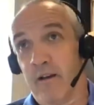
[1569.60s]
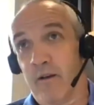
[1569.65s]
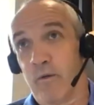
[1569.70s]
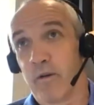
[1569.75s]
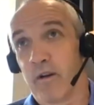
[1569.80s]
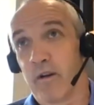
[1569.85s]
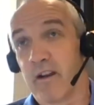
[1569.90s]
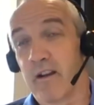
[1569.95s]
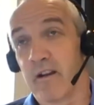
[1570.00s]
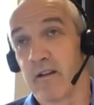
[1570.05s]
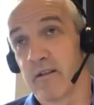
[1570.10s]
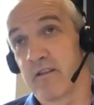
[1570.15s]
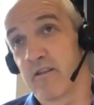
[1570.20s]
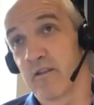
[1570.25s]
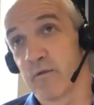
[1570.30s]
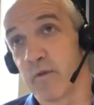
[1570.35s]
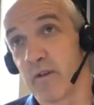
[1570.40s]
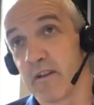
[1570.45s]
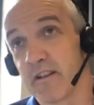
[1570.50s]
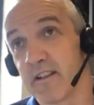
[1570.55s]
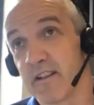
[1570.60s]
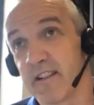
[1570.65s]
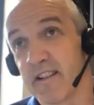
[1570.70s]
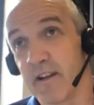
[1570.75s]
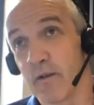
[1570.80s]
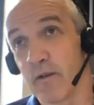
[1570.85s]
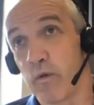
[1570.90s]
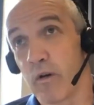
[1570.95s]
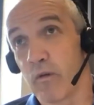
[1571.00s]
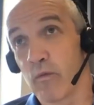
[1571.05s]
Well, I just wanted to see
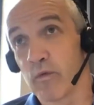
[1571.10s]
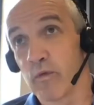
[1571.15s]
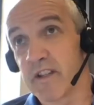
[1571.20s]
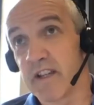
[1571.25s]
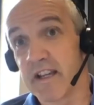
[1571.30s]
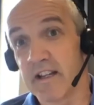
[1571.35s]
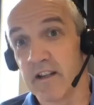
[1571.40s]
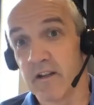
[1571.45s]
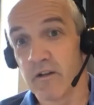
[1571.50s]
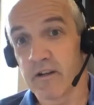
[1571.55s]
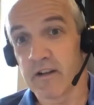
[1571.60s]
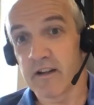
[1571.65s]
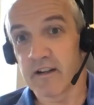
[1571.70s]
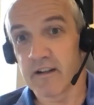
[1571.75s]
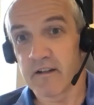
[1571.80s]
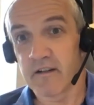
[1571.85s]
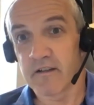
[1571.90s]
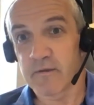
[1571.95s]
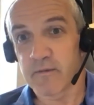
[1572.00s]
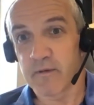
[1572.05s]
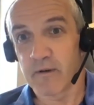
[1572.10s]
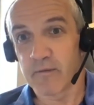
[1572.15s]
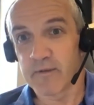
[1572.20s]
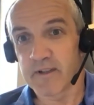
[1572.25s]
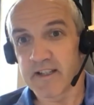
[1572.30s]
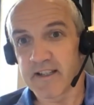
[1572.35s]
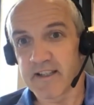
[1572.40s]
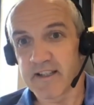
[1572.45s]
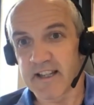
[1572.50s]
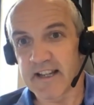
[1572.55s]
what was he looking at us, what was
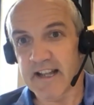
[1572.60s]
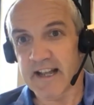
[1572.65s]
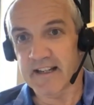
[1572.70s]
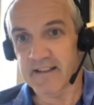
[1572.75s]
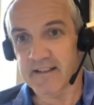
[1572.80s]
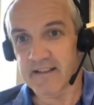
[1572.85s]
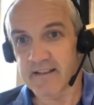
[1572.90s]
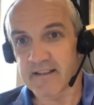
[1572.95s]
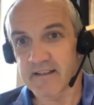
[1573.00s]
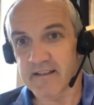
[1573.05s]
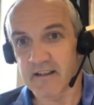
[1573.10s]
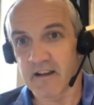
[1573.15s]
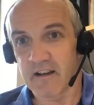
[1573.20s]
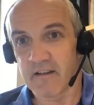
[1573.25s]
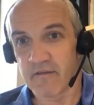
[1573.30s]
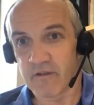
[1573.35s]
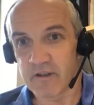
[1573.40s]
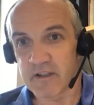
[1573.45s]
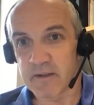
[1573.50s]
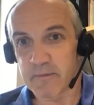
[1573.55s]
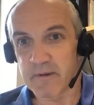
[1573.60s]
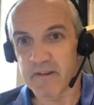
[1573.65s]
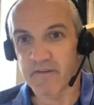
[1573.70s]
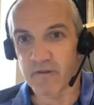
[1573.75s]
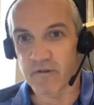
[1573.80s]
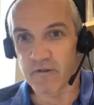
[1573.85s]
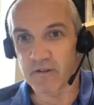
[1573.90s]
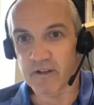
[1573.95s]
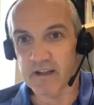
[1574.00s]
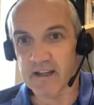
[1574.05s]
his analysis of us
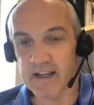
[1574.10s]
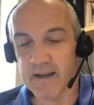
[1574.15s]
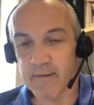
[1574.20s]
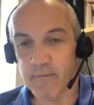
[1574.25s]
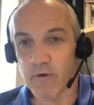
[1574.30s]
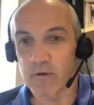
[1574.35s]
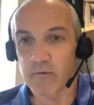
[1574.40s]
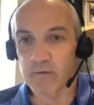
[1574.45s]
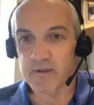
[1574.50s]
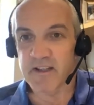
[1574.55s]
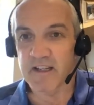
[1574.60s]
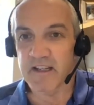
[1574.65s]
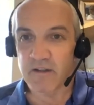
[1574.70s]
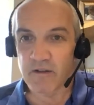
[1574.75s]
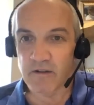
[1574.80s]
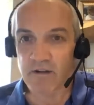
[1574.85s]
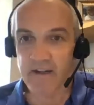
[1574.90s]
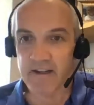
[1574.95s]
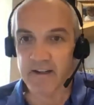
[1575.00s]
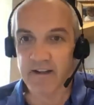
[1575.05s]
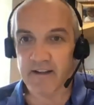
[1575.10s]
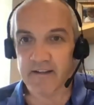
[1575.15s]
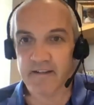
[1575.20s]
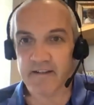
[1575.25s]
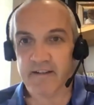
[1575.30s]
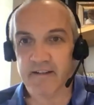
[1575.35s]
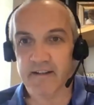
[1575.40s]
before the game, what was he looking at,